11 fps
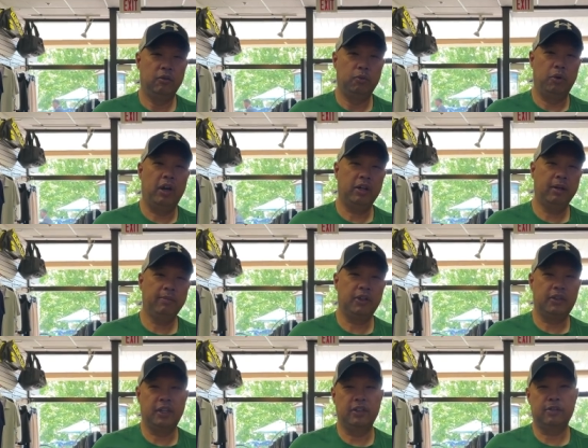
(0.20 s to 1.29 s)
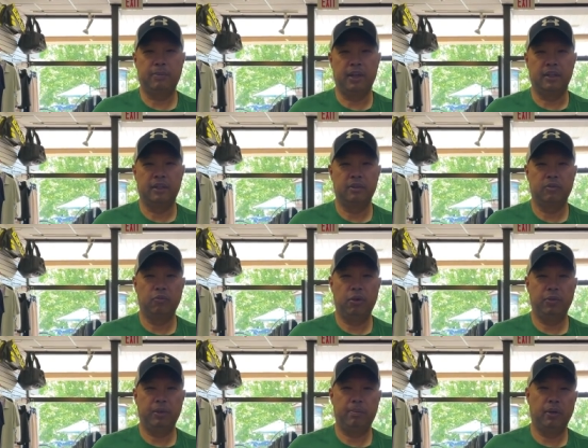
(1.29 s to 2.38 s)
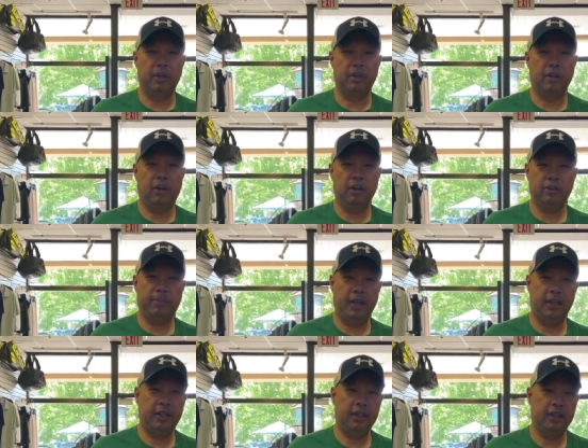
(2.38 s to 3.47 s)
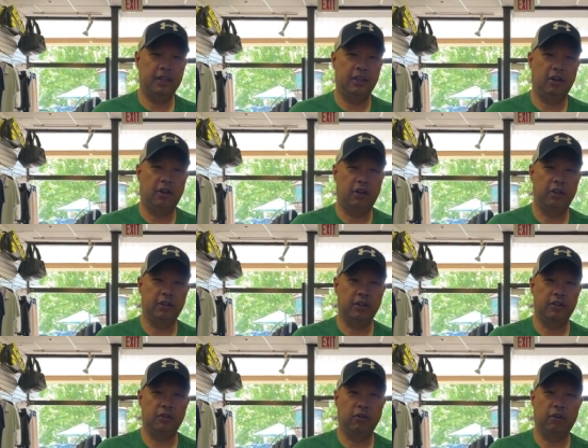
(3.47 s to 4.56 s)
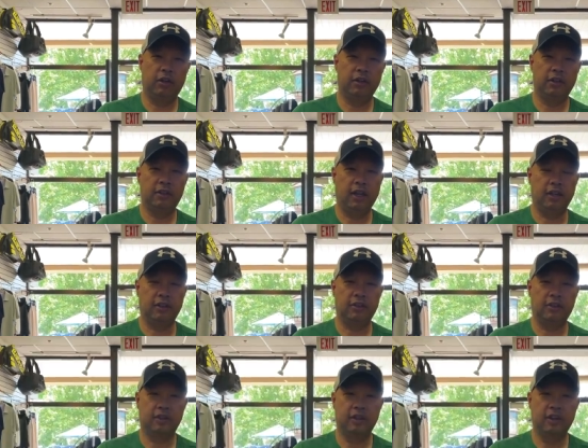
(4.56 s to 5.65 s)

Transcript: Welcome to Tennis Spin, where we put our spin on your tennis.